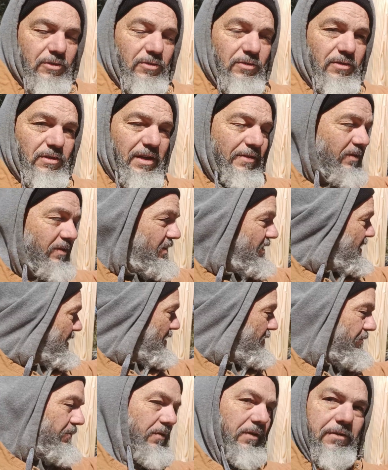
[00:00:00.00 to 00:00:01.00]

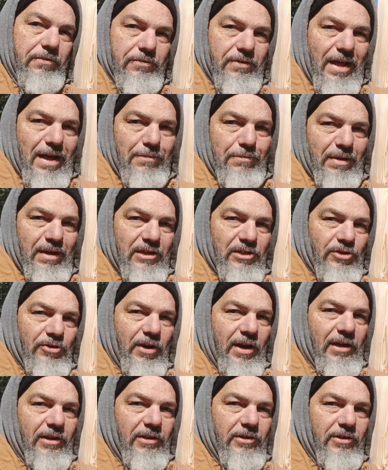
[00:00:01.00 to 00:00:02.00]
17-foot flatbed
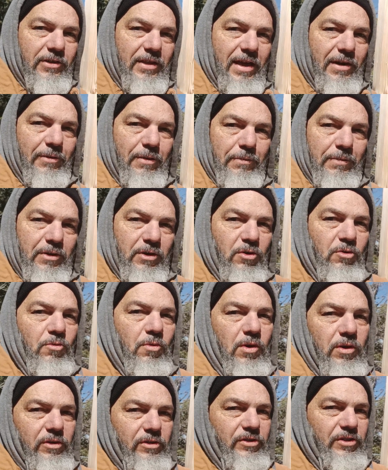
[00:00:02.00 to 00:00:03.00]
trailer that we built
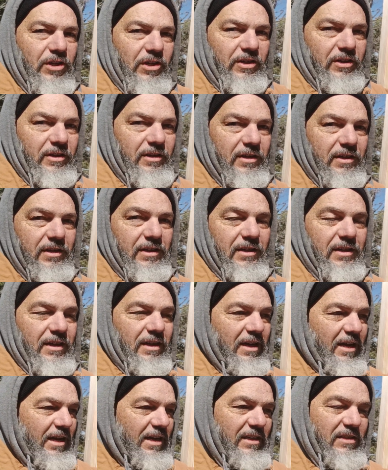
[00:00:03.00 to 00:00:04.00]
walls on,
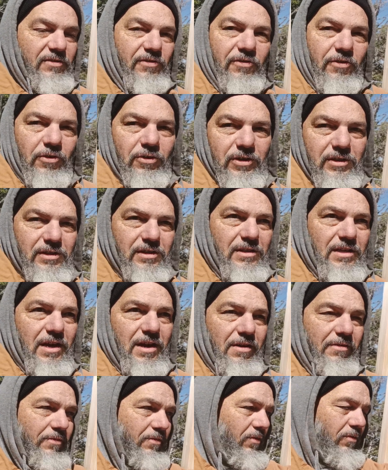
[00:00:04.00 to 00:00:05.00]
and it's full of
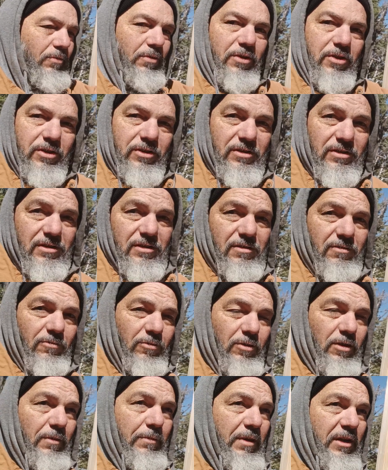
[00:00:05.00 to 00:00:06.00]
stuff with
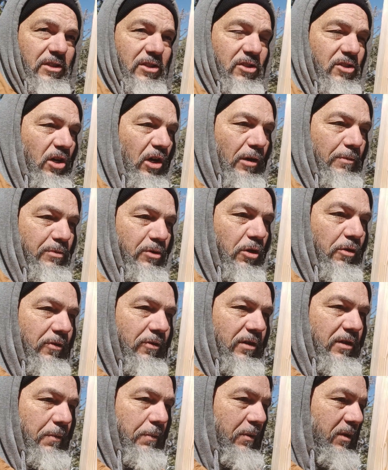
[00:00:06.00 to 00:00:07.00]
a bunch of tarps over
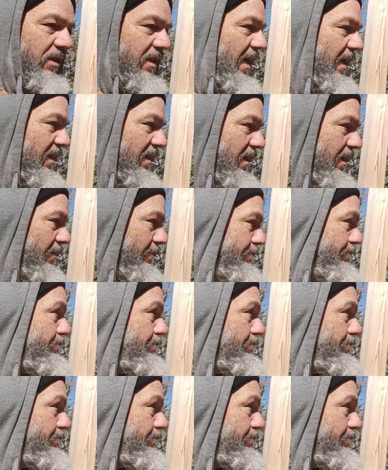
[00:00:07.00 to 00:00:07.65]
it to protect it.